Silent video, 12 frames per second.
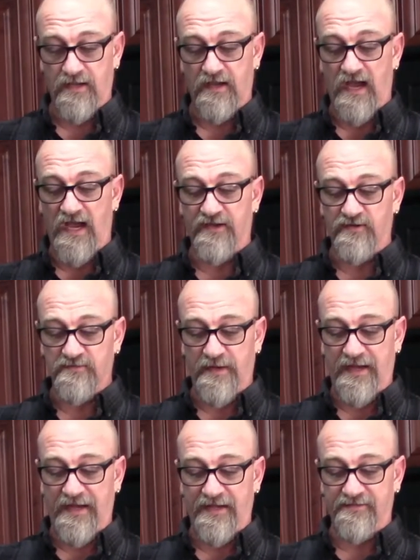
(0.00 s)
I use my
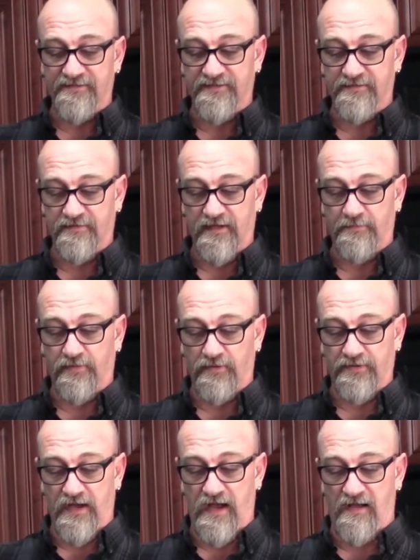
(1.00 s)
hands. Pull
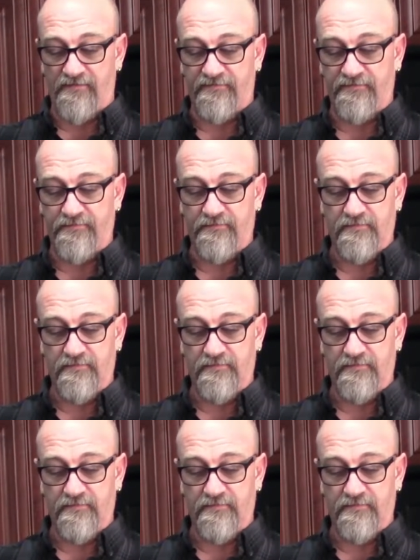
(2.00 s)
it off.